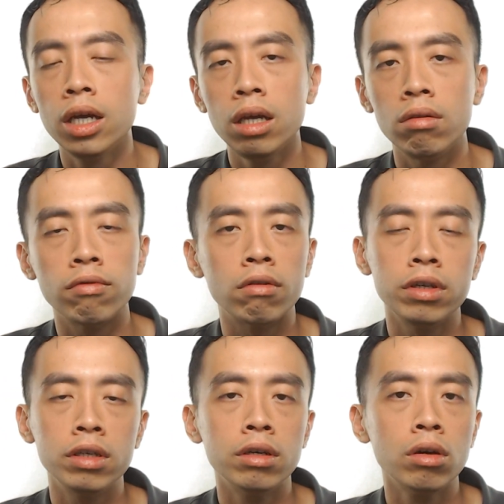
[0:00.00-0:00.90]

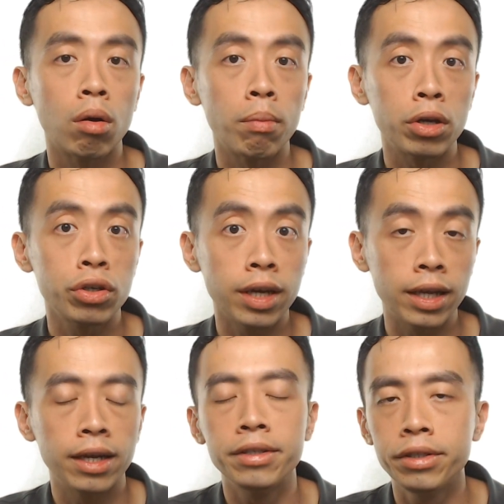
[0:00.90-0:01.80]
involving combustion
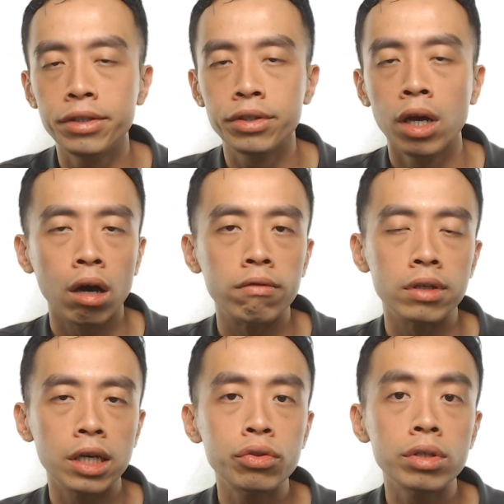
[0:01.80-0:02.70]
analysis of a
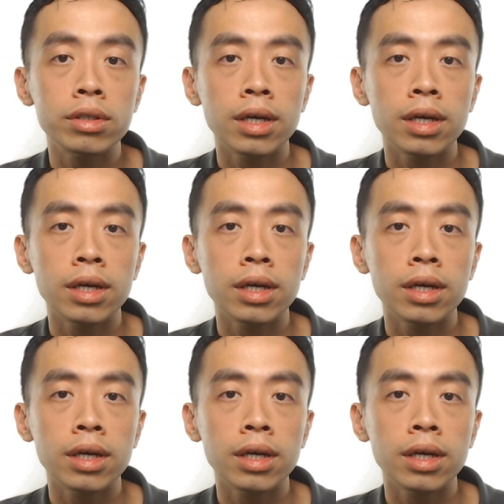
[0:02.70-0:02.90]
gaseous